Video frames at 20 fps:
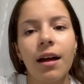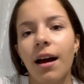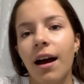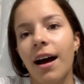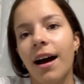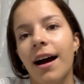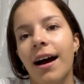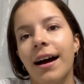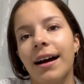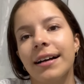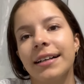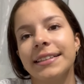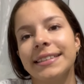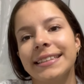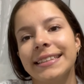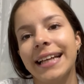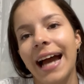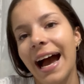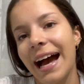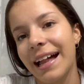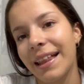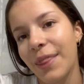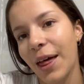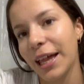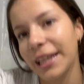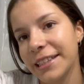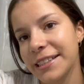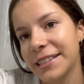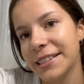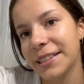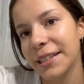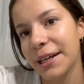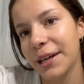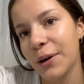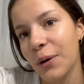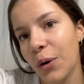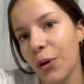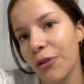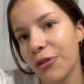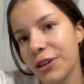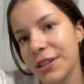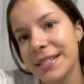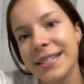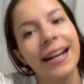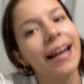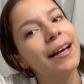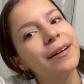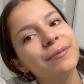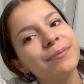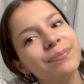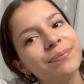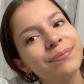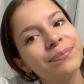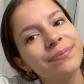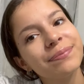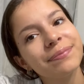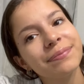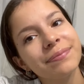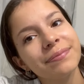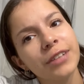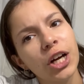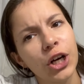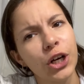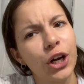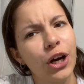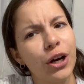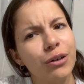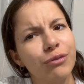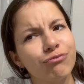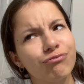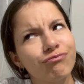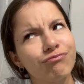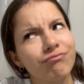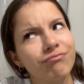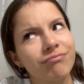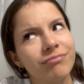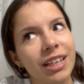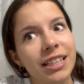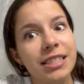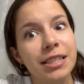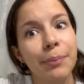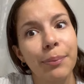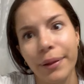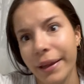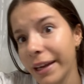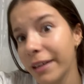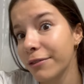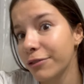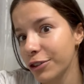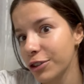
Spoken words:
yeah, that's the goal for today, or no, that's the plan for